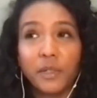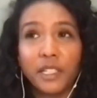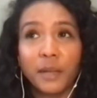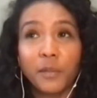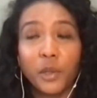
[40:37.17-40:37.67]

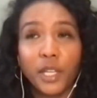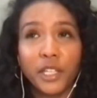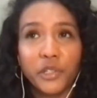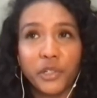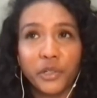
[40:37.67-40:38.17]

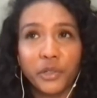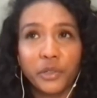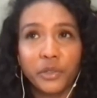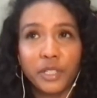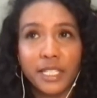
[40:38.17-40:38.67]

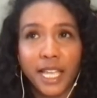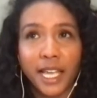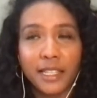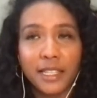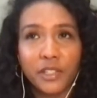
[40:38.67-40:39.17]
WHO
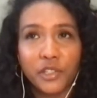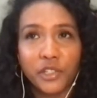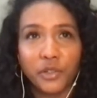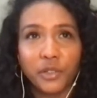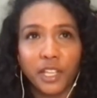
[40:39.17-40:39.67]
stats
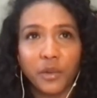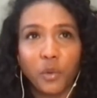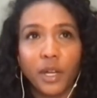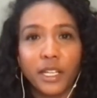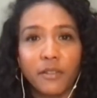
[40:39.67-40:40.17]
show that
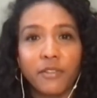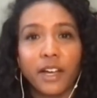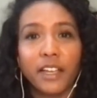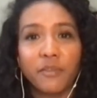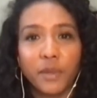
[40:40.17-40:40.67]
1 in
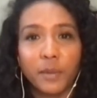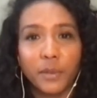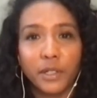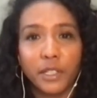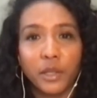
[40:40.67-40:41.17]
5
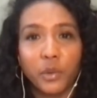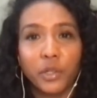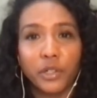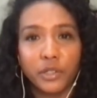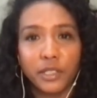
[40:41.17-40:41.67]
people in the
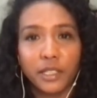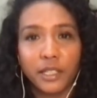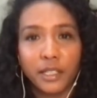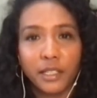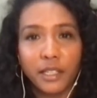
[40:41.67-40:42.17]
world
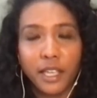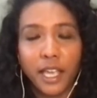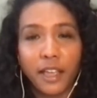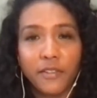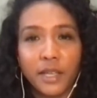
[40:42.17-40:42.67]

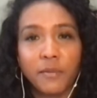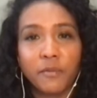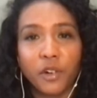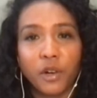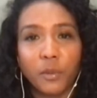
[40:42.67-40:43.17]
have some
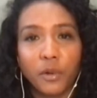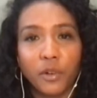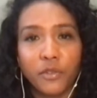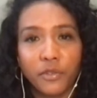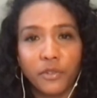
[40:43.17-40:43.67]
form
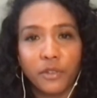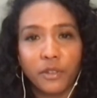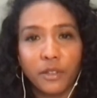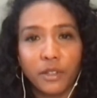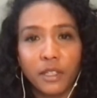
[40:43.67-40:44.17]
of
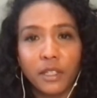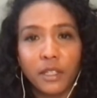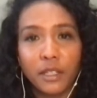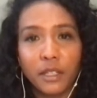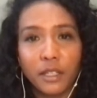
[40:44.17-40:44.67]

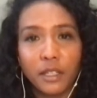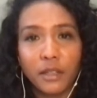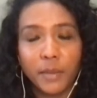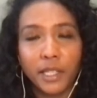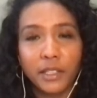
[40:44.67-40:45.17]

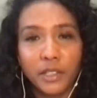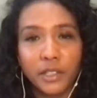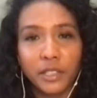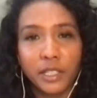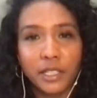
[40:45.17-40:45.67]
mental
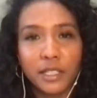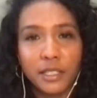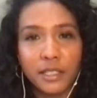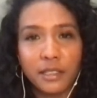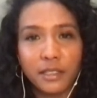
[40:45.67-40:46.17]

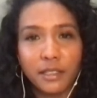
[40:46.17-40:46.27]
illness.